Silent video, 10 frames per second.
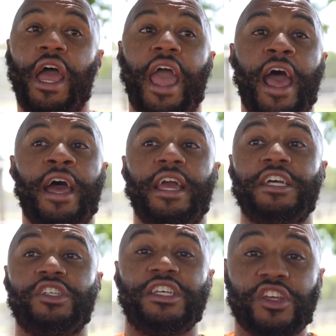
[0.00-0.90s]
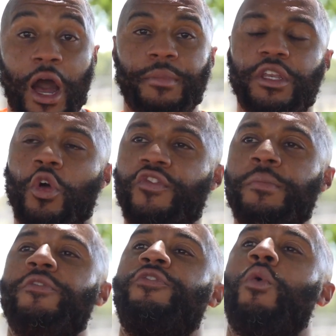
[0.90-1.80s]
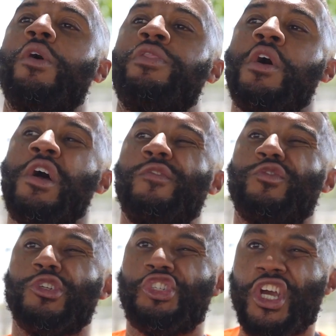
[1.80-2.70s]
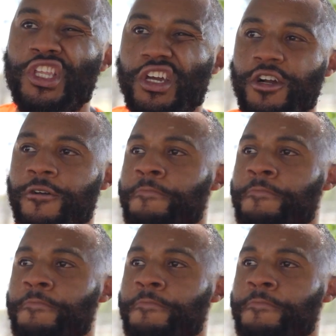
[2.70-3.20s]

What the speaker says: is coming. November 4th, Virginia.